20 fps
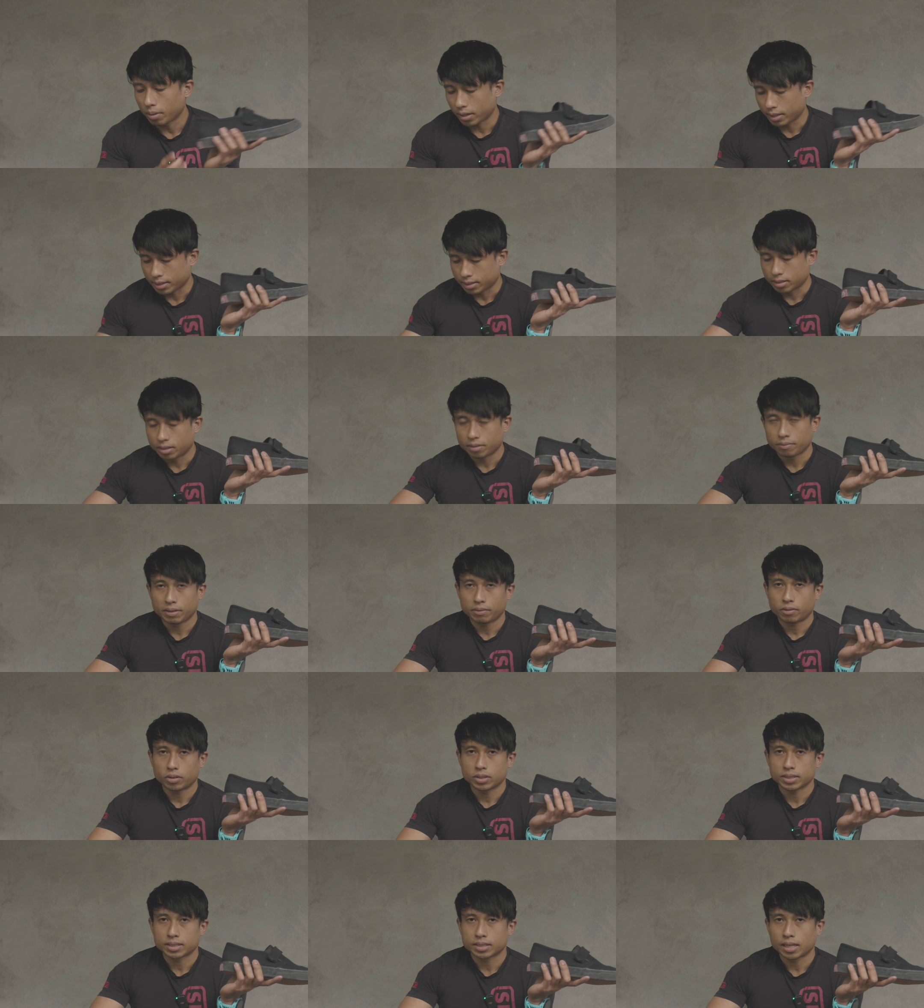think about this. The
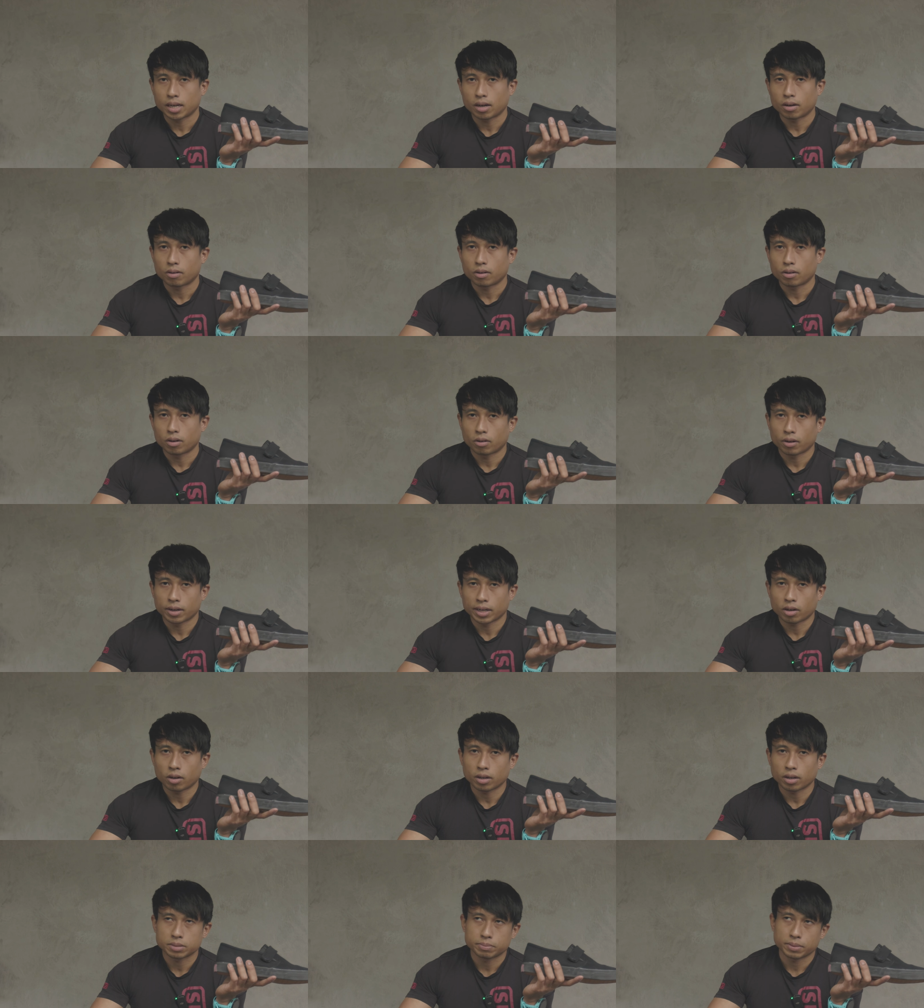Vivo just now
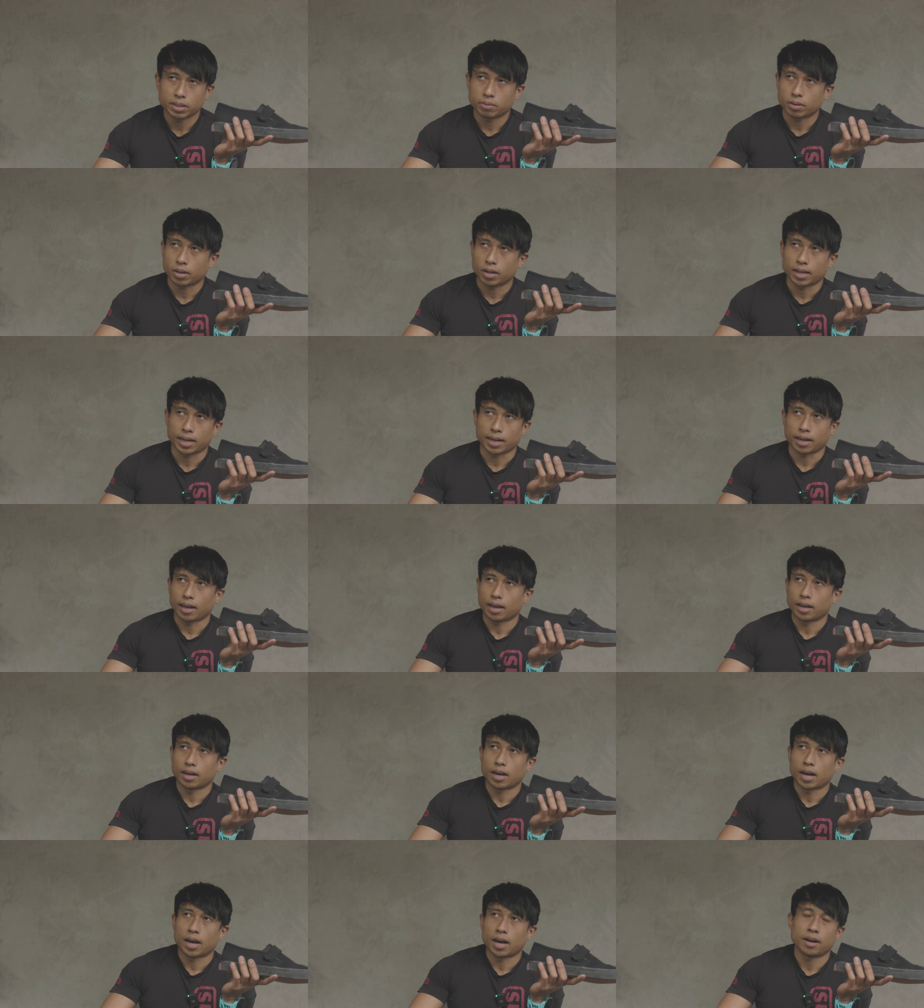already cost me about
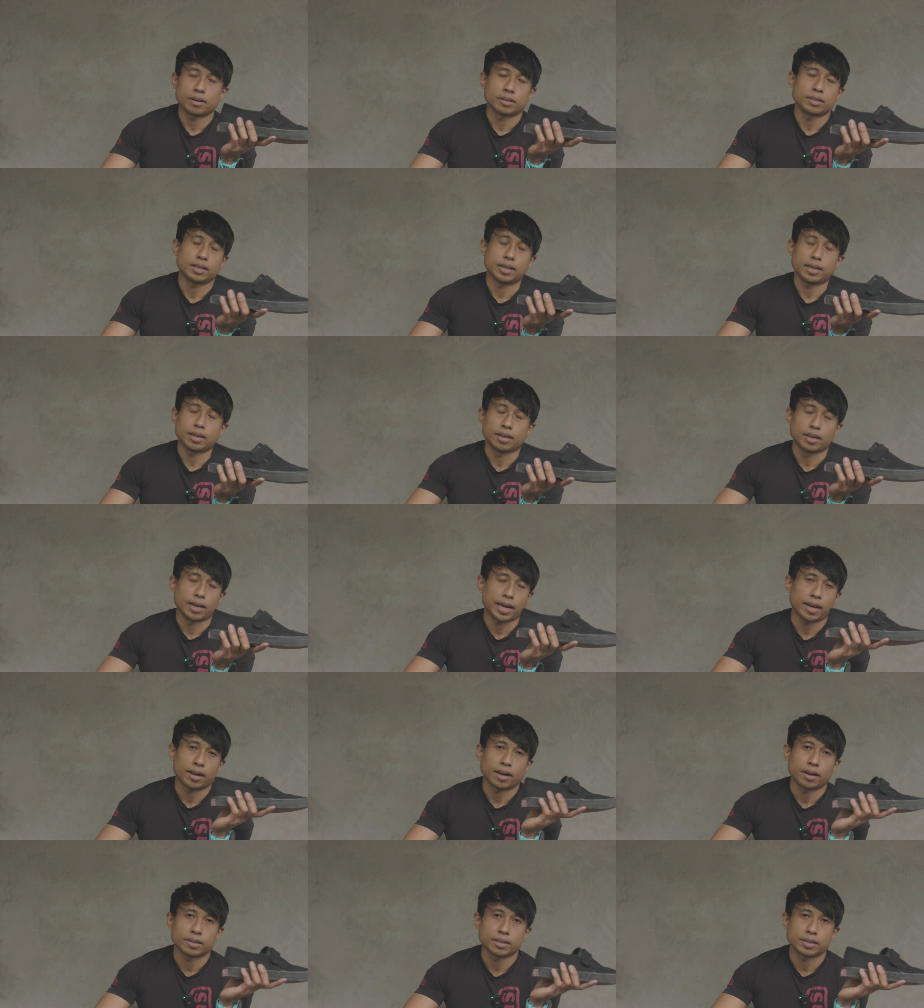like 800
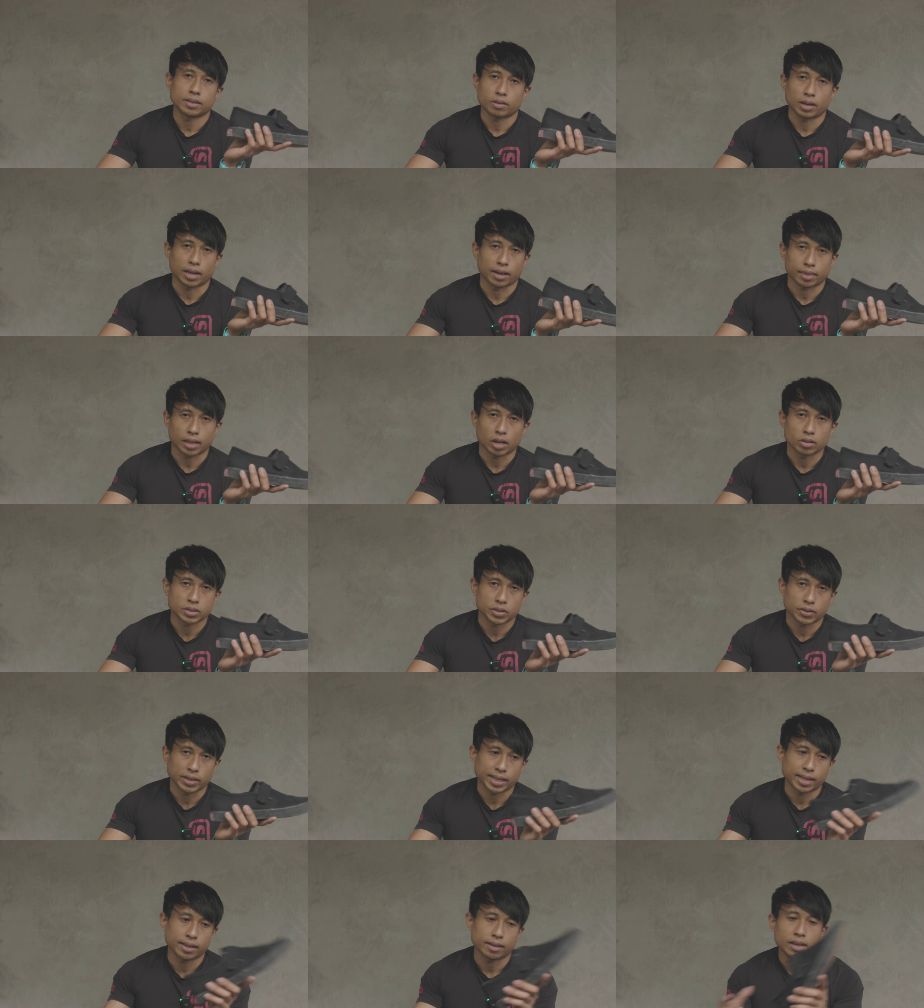to like
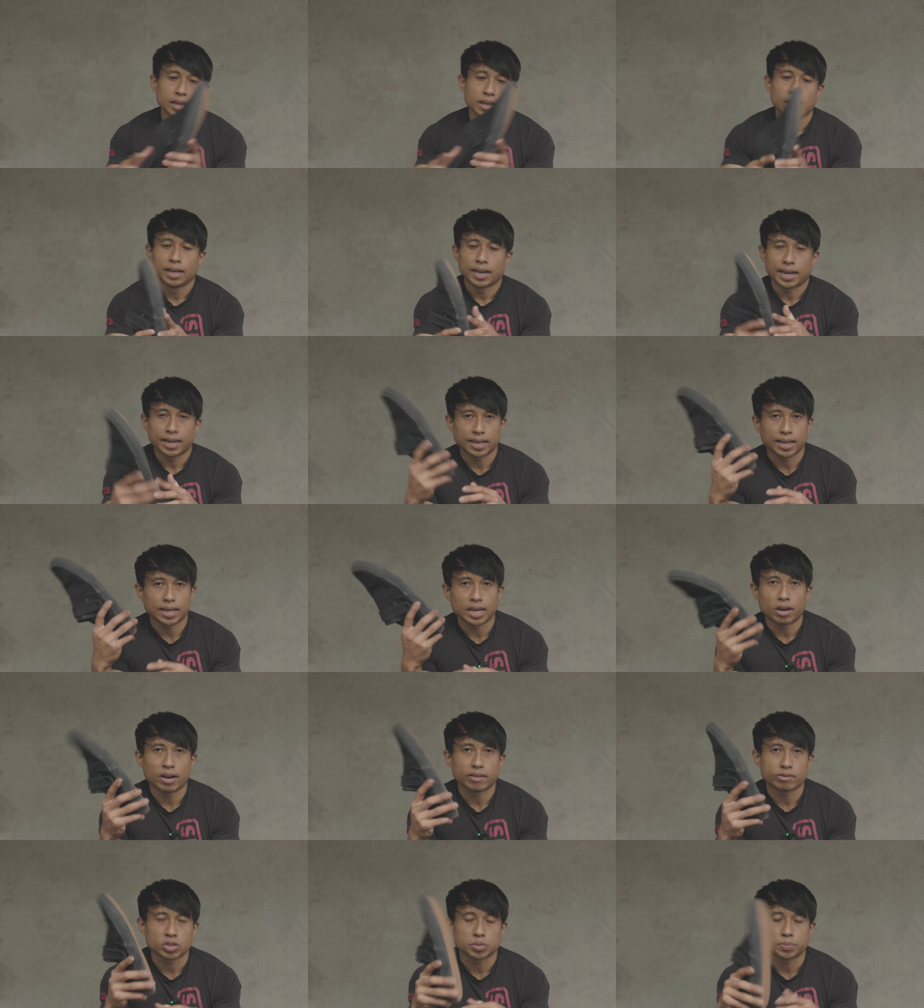1,000 ringgit. And
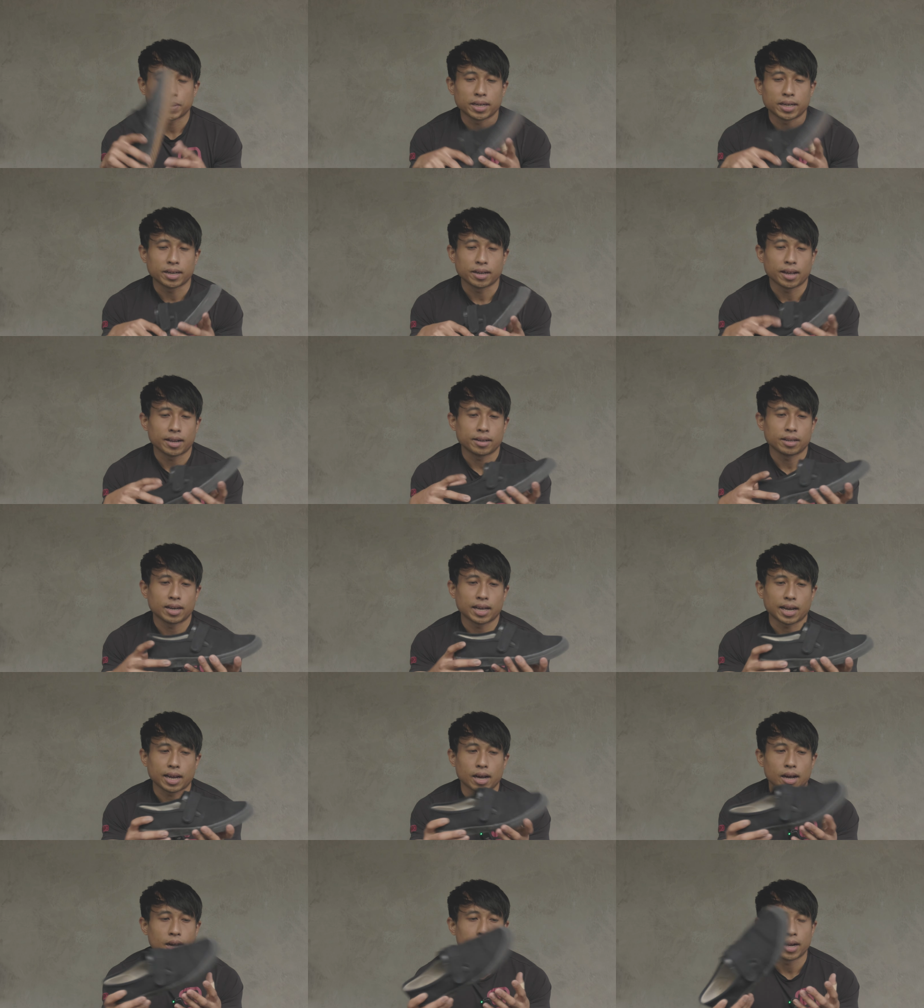then now I have to spend
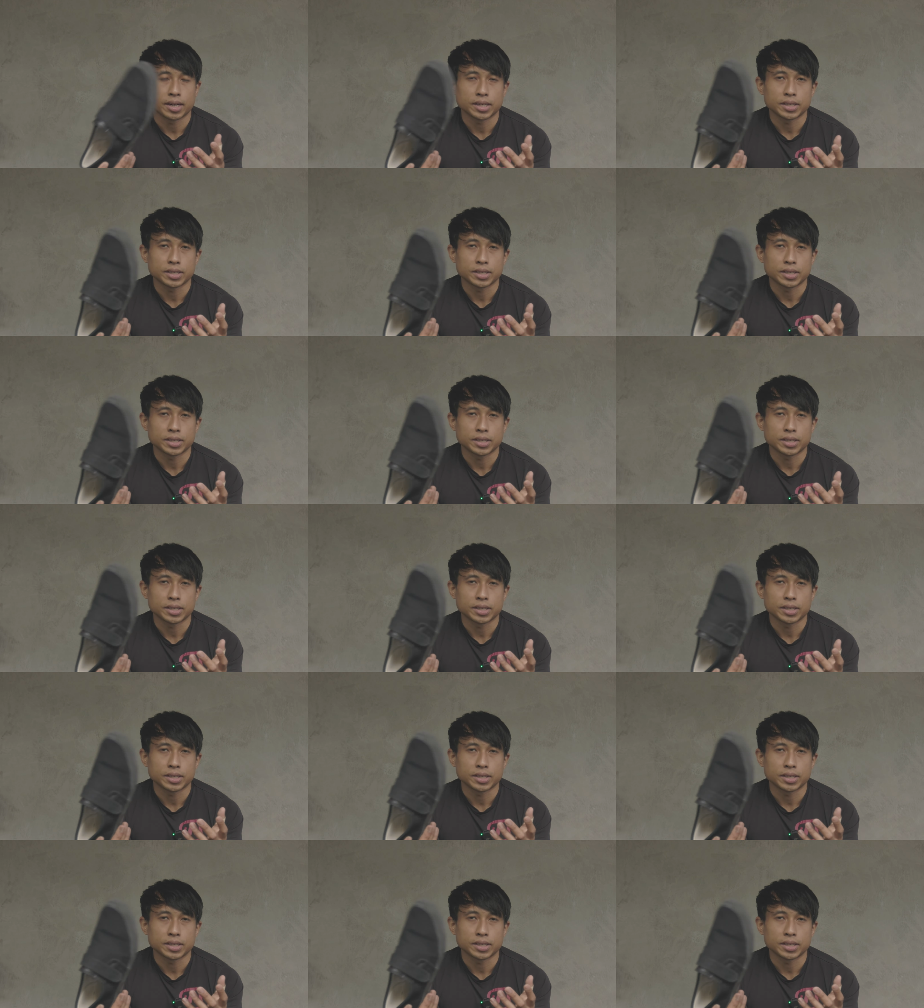another like